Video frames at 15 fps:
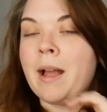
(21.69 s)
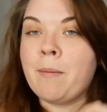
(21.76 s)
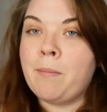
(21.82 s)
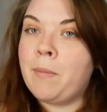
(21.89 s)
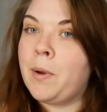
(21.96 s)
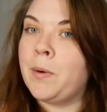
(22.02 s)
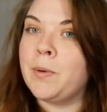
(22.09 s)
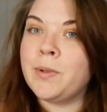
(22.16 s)
and
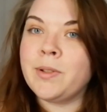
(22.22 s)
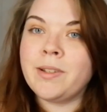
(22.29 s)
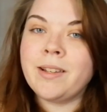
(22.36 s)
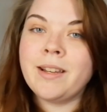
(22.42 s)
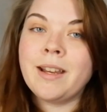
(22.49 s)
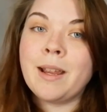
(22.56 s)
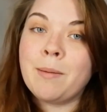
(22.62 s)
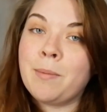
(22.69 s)
most
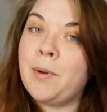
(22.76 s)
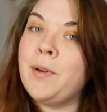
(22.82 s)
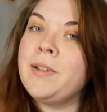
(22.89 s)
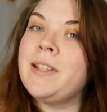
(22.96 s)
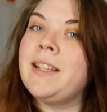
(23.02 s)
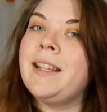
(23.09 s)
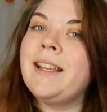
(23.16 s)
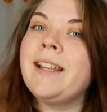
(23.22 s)

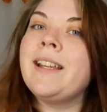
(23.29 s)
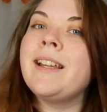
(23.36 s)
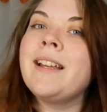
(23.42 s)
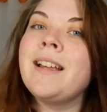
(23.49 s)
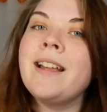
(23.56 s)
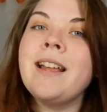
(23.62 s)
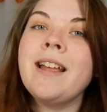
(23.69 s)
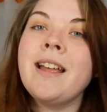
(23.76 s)
importantly,
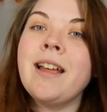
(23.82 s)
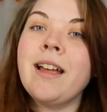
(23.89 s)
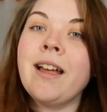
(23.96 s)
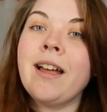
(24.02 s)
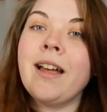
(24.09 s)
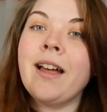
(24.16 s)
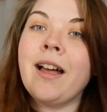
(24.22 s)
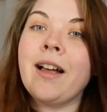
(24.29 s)

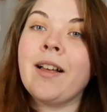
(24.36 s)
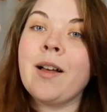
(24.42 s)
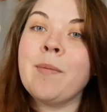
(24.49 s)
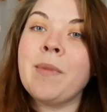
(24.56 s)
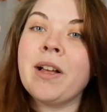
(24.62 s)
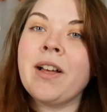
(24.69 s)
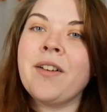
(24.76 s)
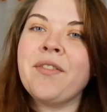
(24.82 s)
I got
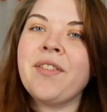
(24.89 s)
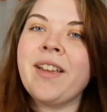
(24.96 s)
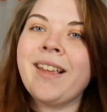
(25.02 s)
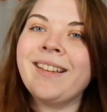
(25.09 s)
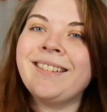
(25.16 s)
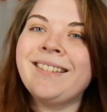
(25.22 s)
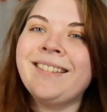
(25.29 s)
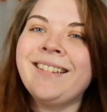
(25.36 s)
my coffee.